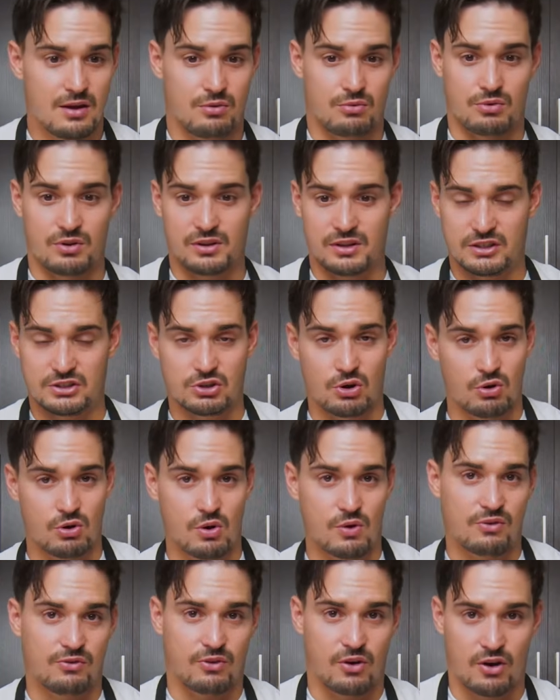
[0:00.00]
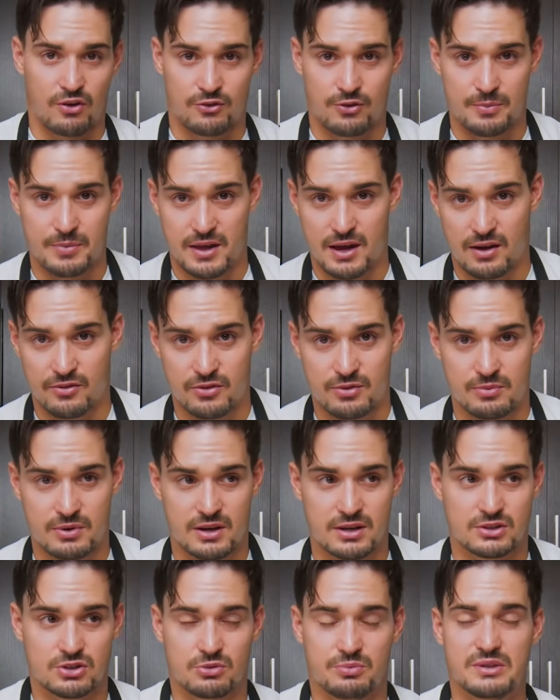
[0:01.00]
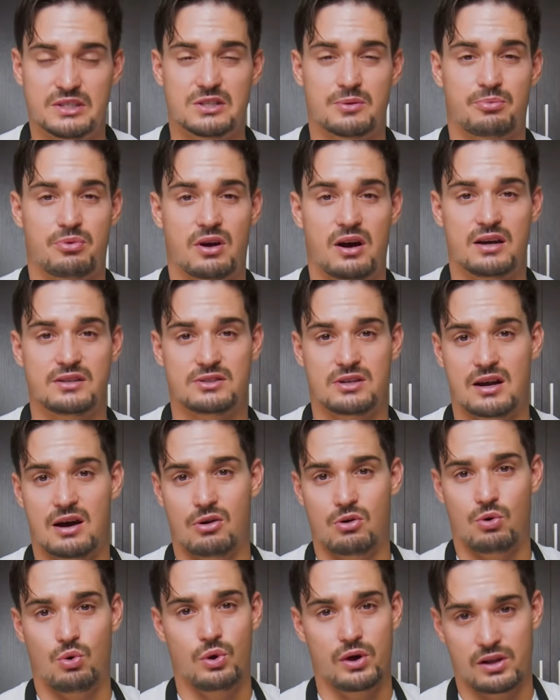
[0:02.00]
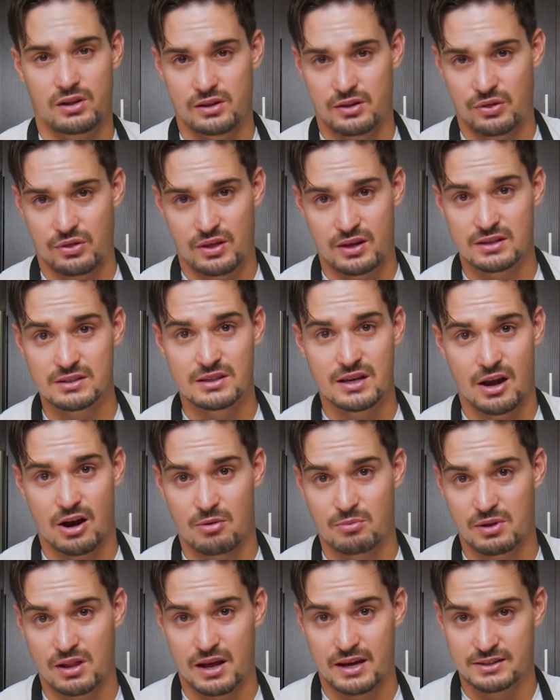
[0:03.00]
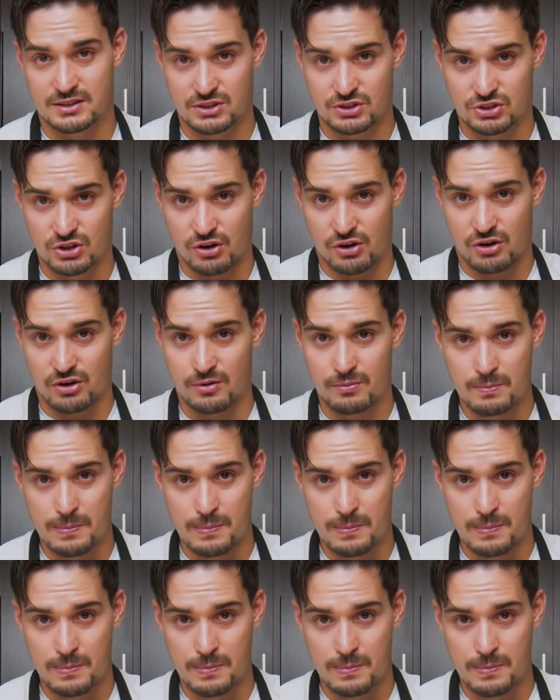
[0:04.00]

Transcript: Really don't go far from the oven because you'll be surprised on how quickly things caramelize and turn.